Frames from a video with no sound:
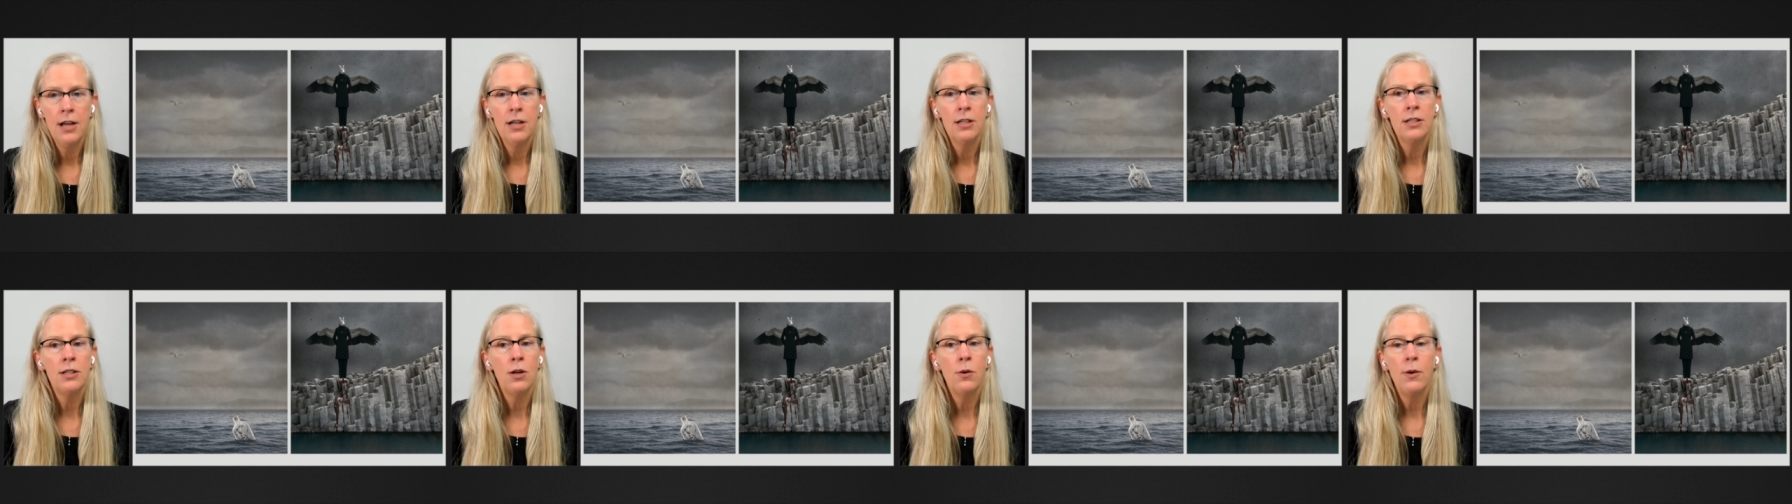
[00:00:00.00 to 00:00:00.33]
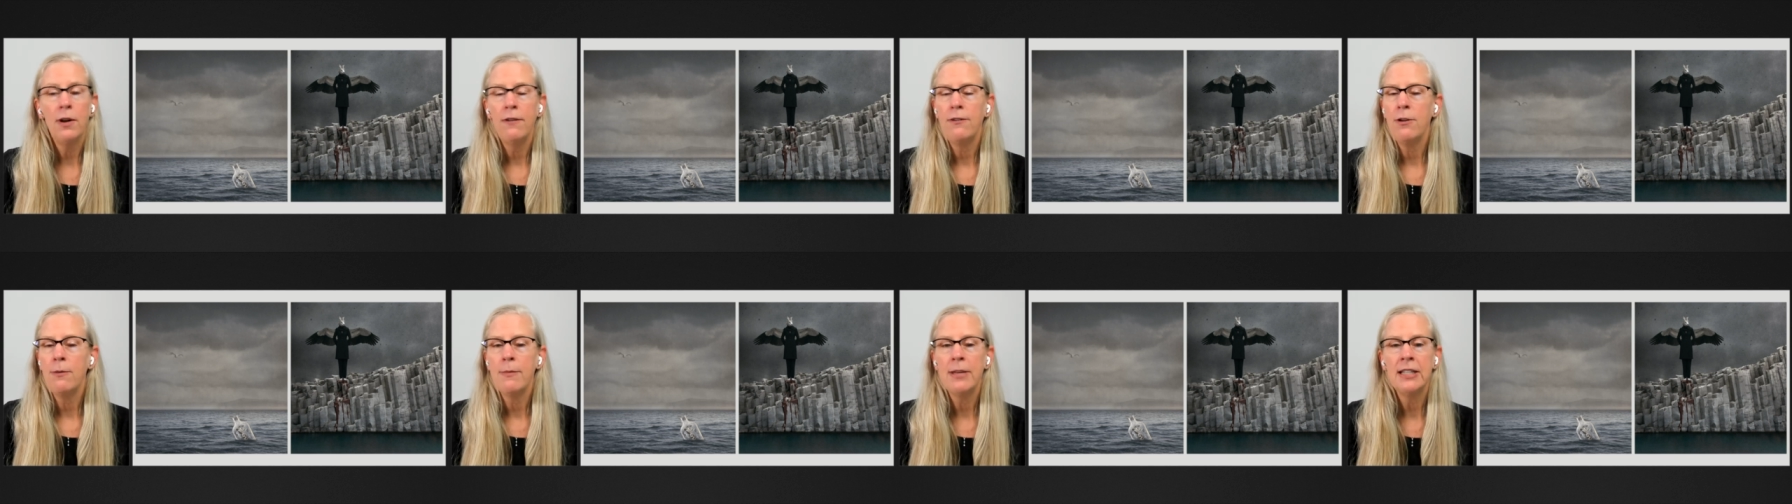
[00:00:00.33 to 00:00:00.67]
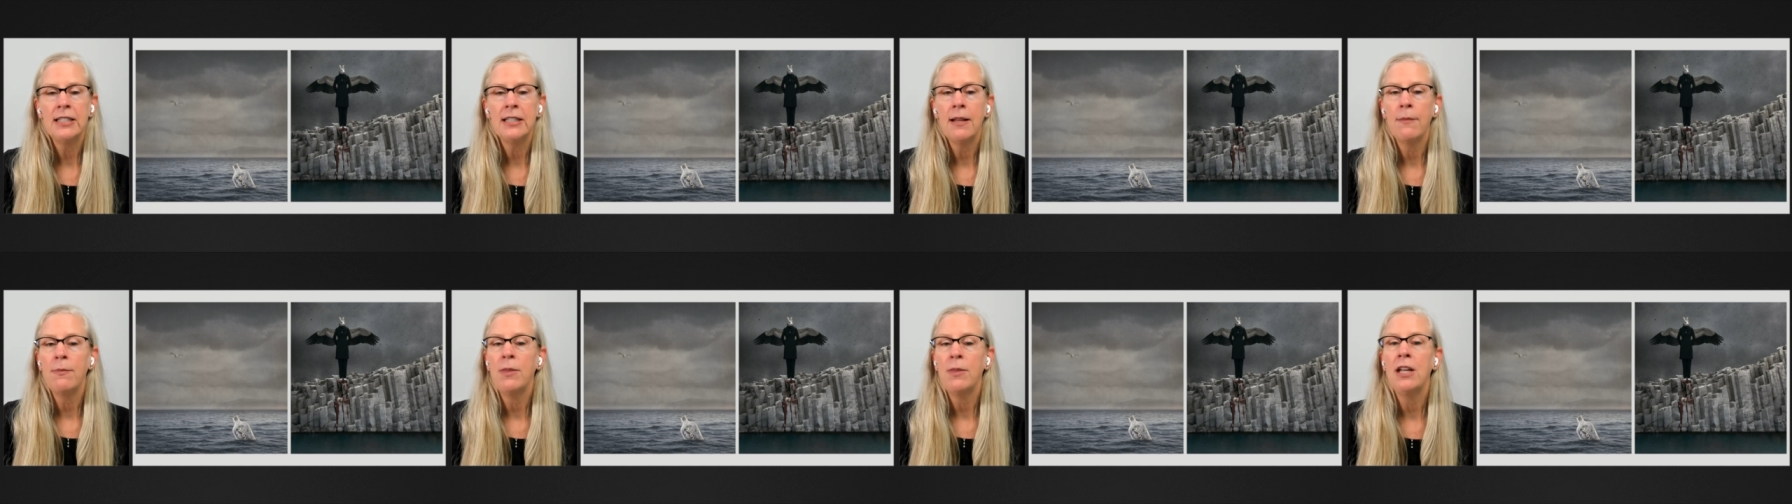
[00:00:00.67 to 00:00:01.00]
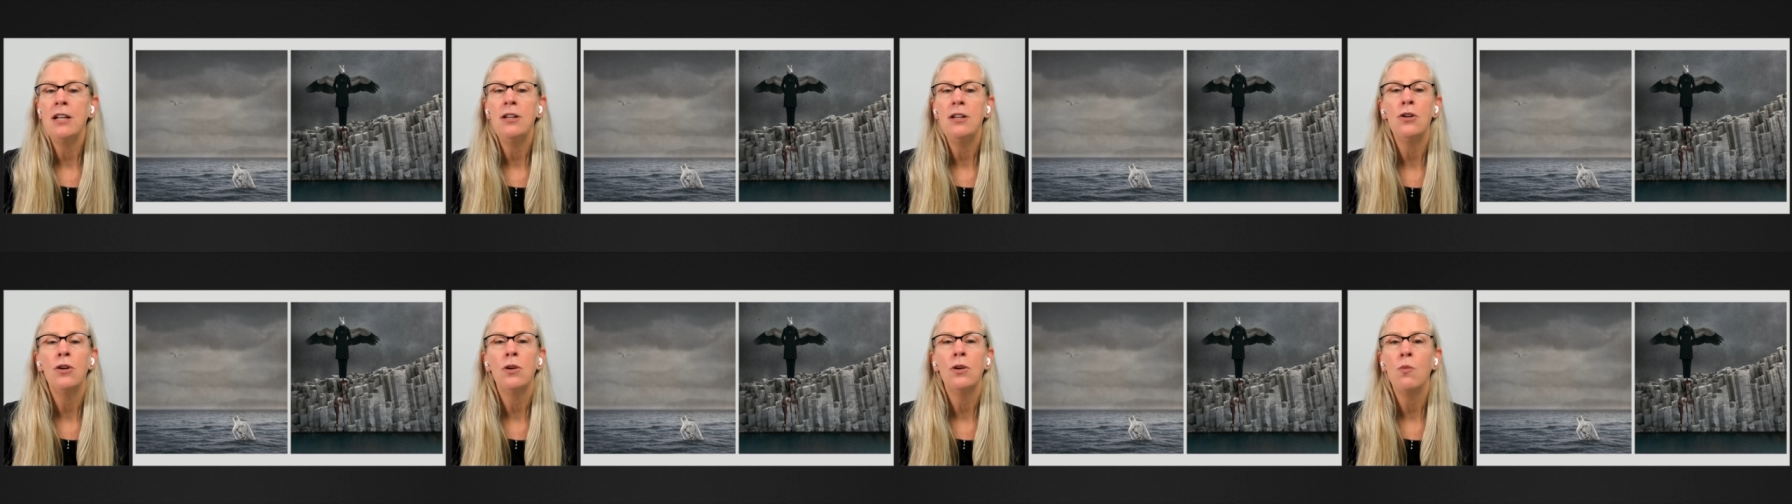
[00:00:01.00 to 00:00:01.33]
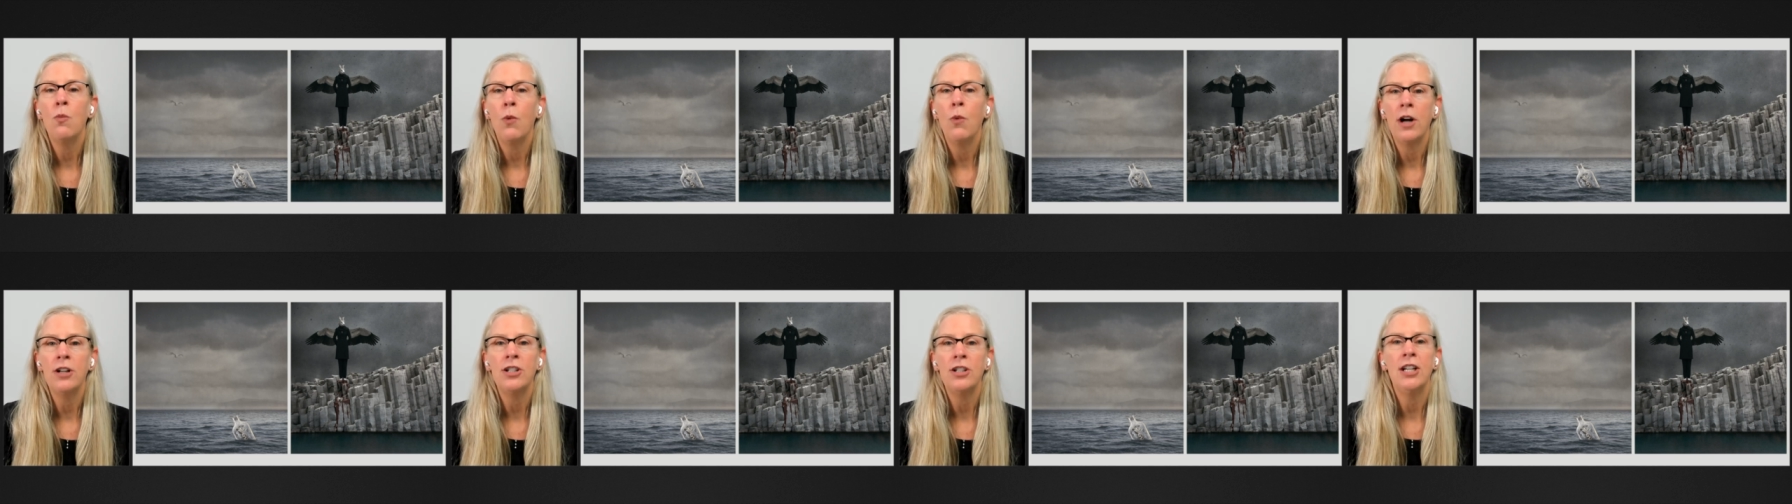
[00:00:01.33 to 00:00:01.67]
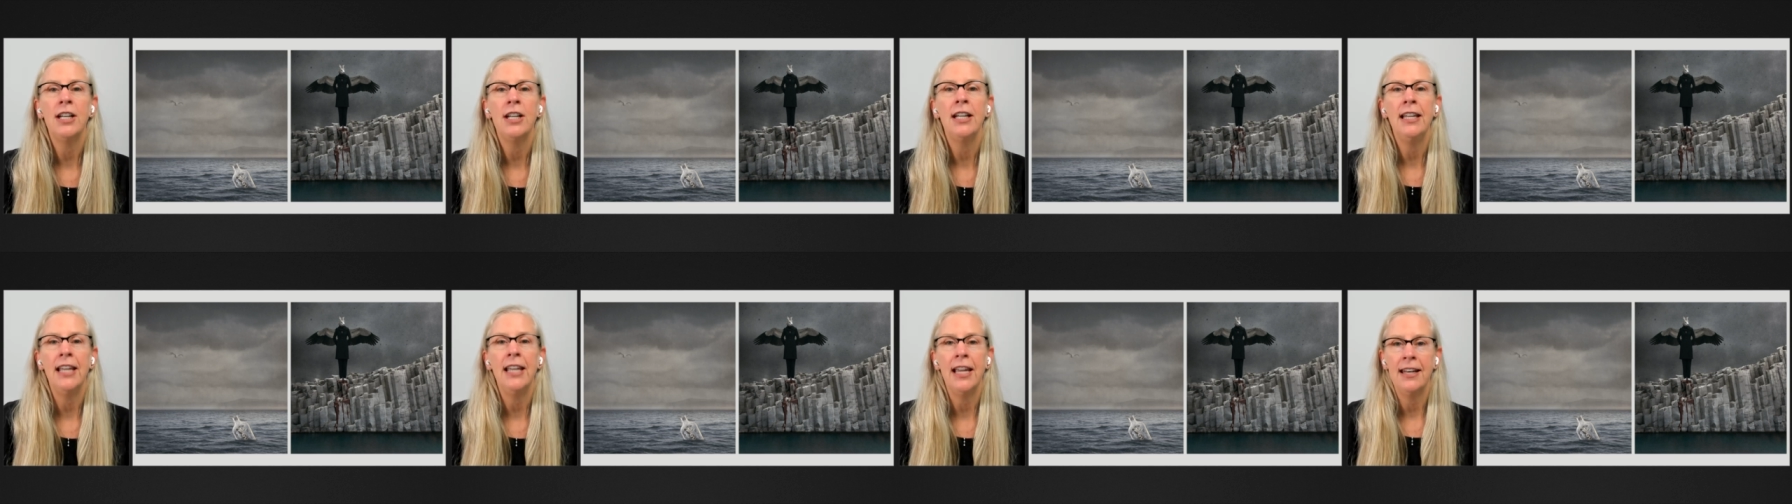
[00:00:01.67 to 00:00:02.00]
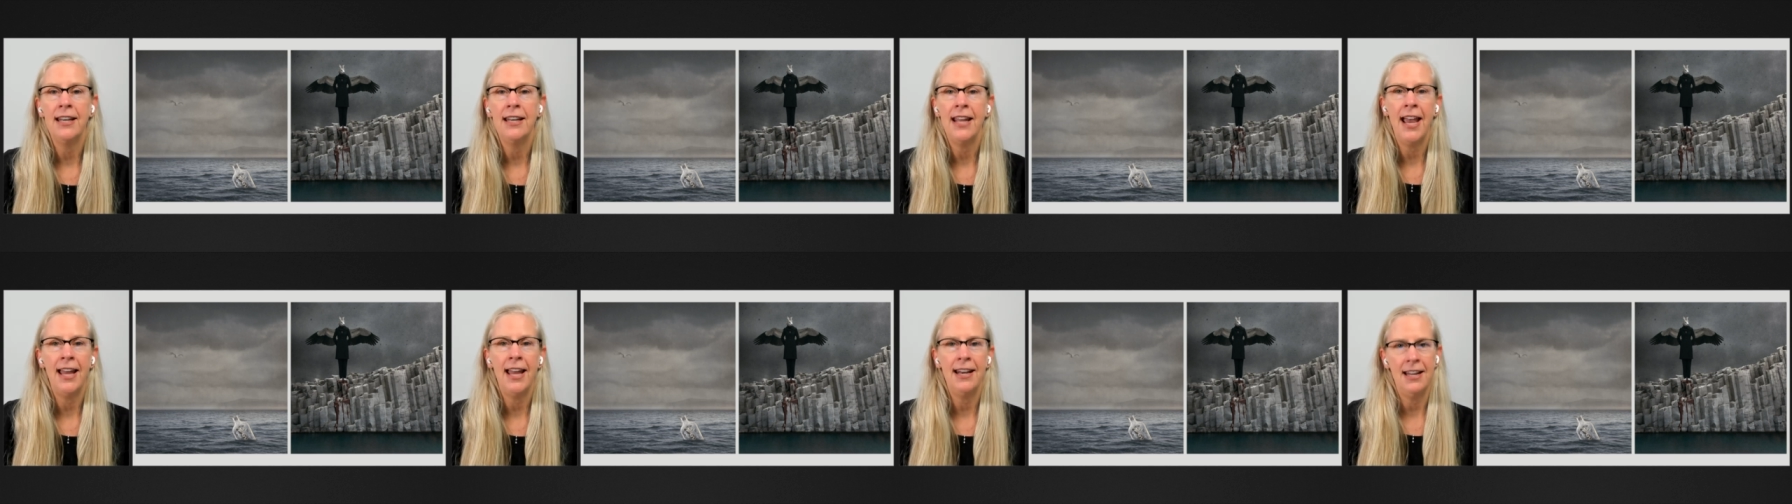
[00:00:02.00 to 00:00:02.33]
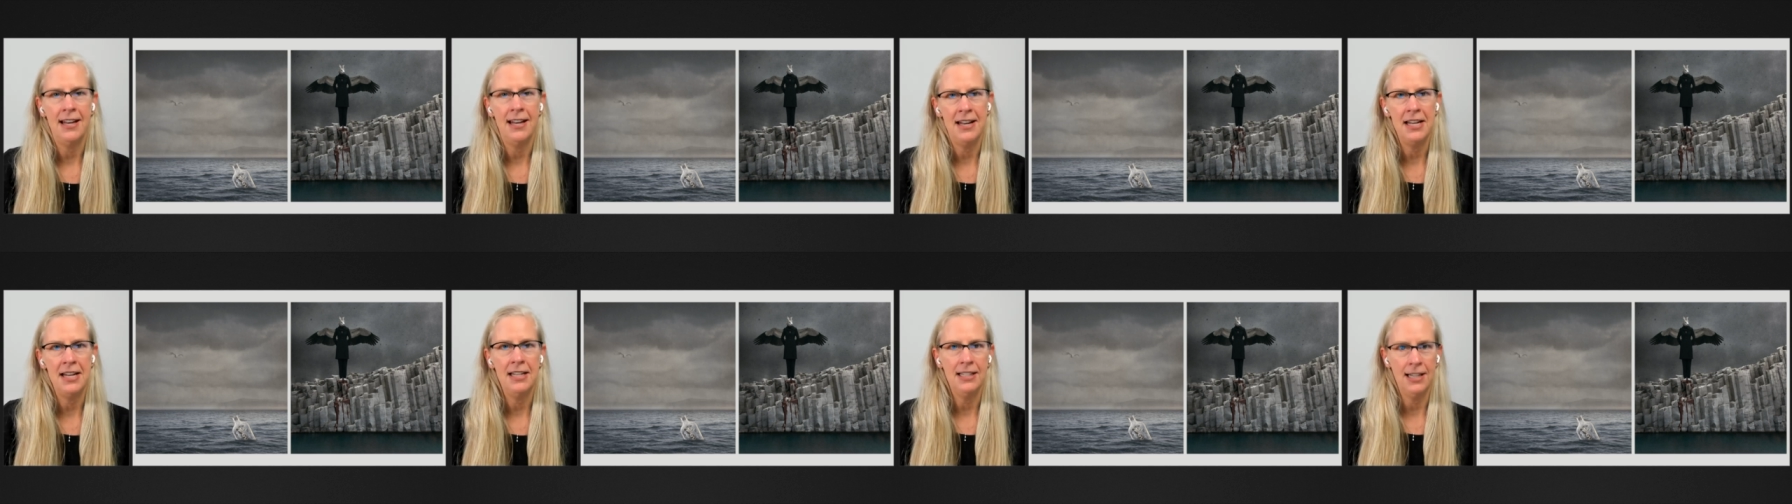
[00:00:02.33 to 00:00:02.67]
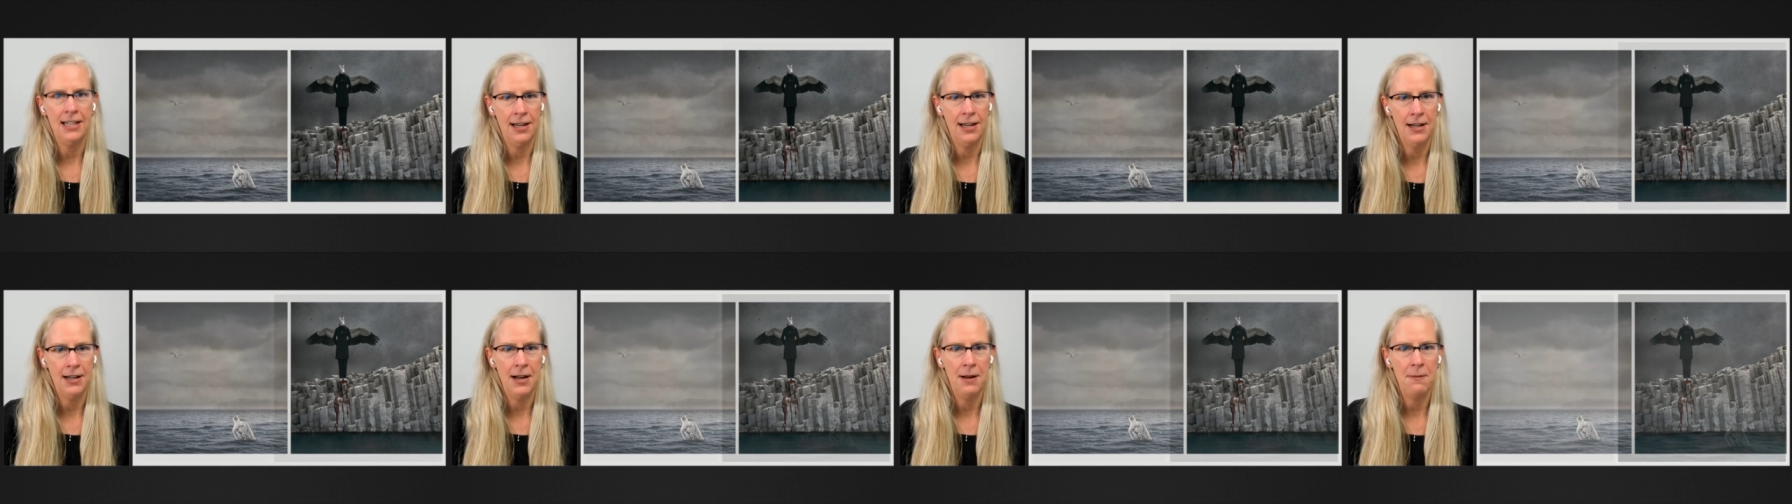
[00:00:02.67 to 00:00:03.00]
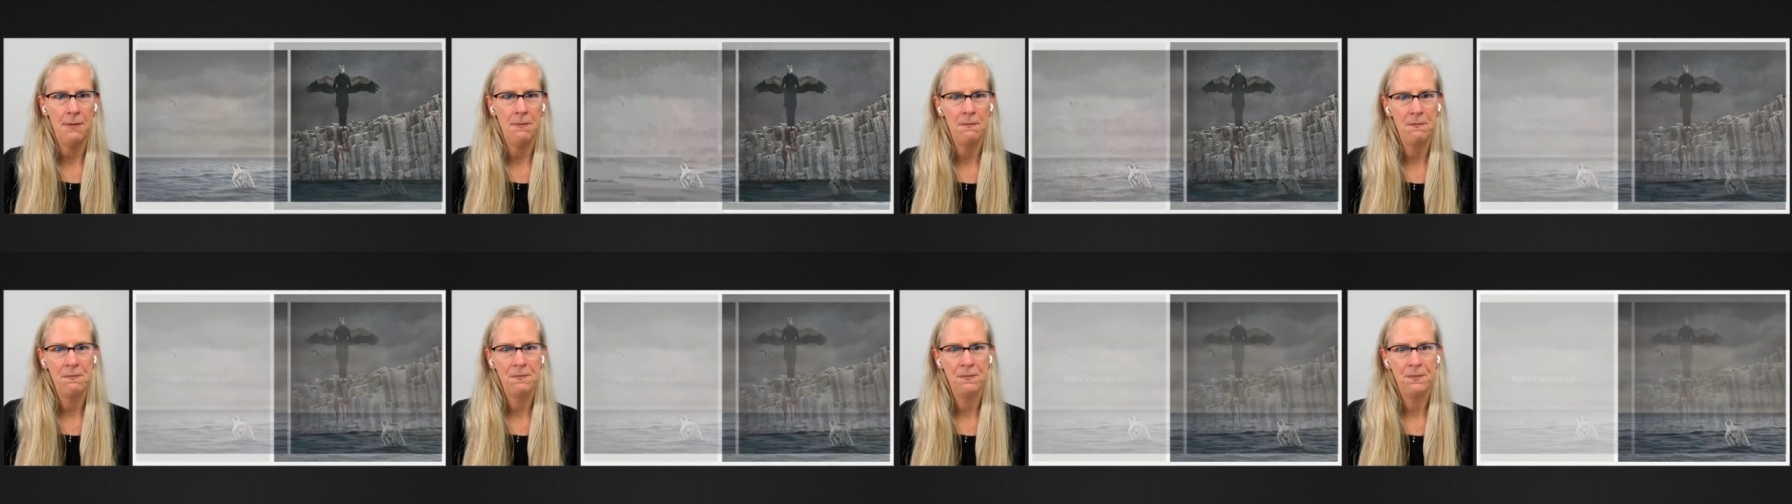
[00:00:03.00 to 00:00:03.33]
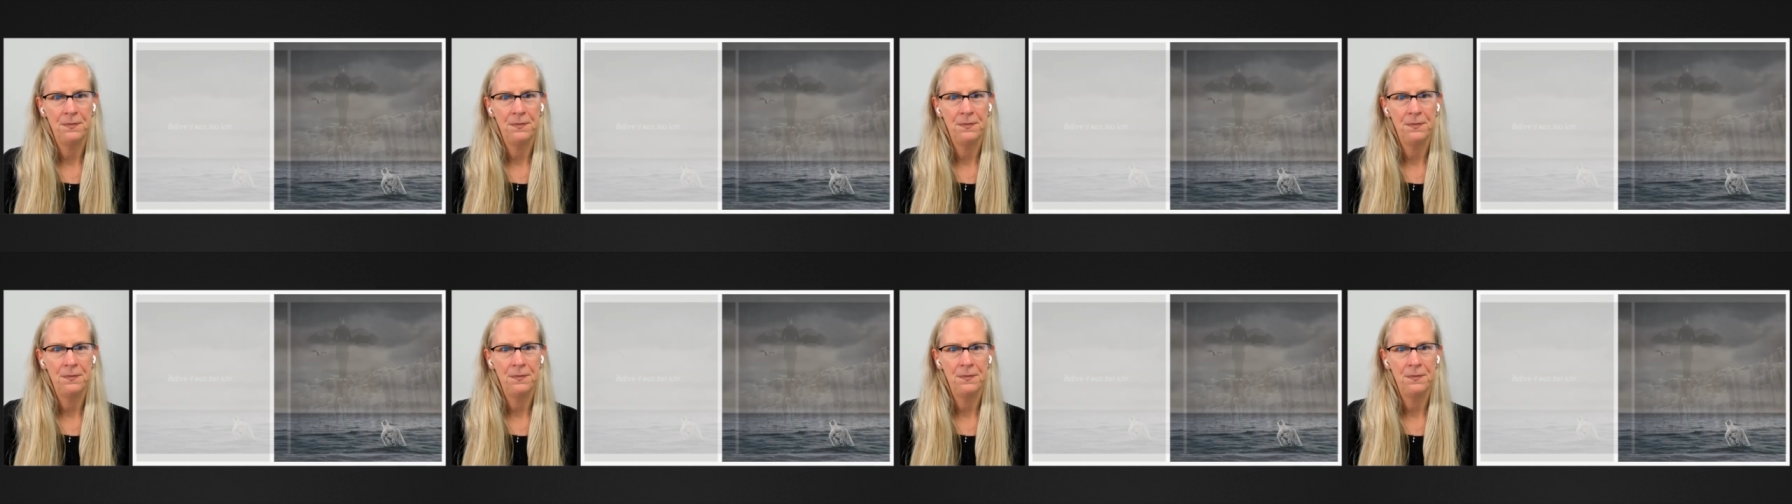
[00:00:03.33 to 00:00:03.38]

so if you miss something, you can watch it again at any time.